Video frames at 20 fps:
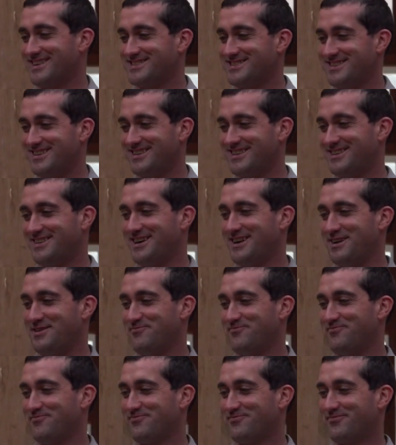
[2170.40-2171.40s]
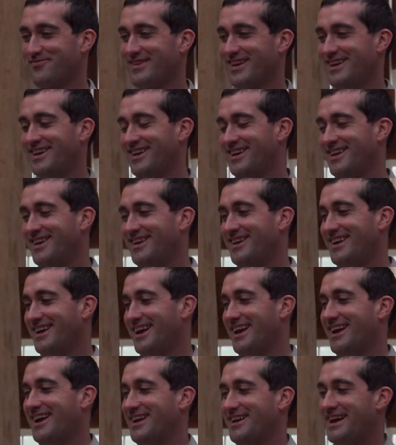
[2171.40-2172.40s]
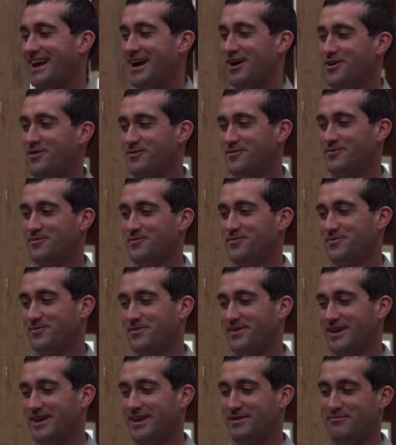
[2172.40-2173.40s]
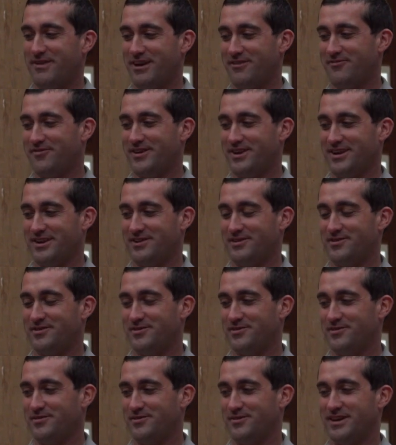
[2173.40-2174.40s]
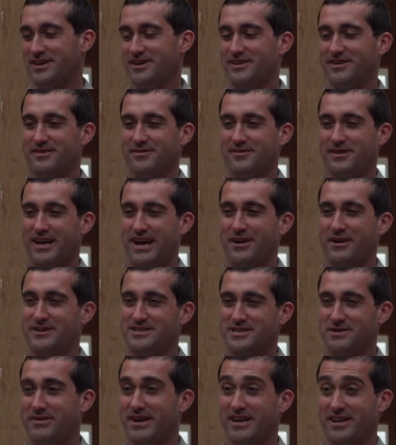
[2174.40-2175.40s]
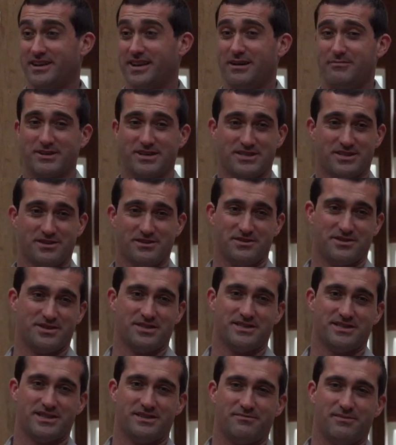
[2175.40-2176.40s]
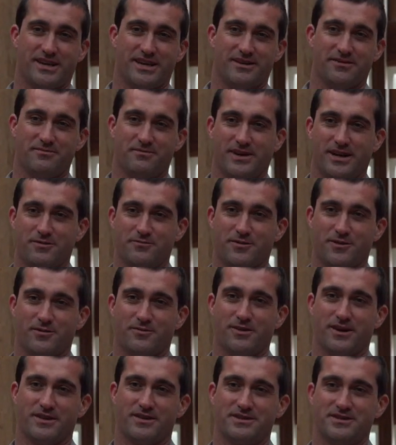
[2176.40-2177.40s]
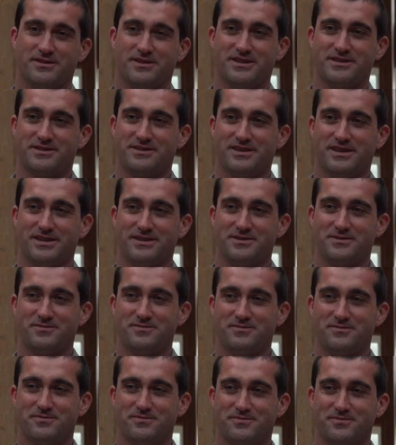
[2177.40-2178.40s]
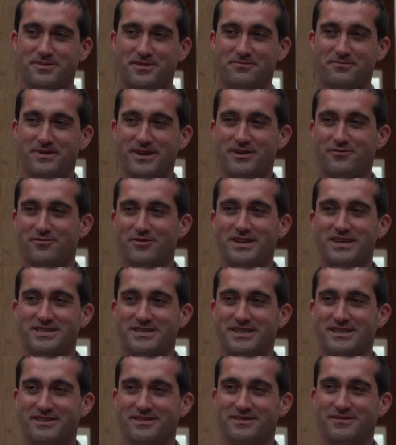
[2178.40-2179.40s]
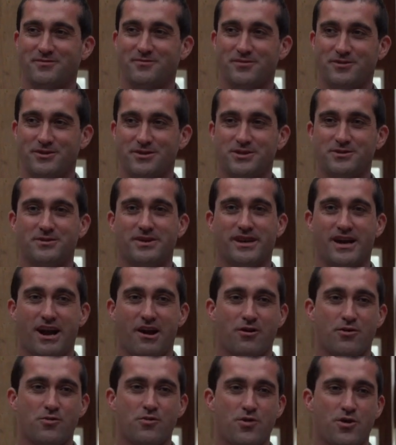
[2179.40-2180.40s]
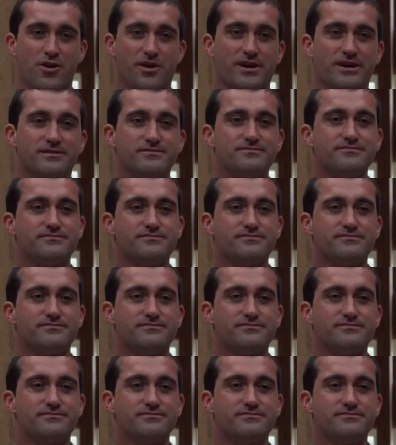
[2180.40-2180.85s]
this um, and how it may fit into in, in, some economic solutions it might, might work with. So as, as a big reason we're doing our work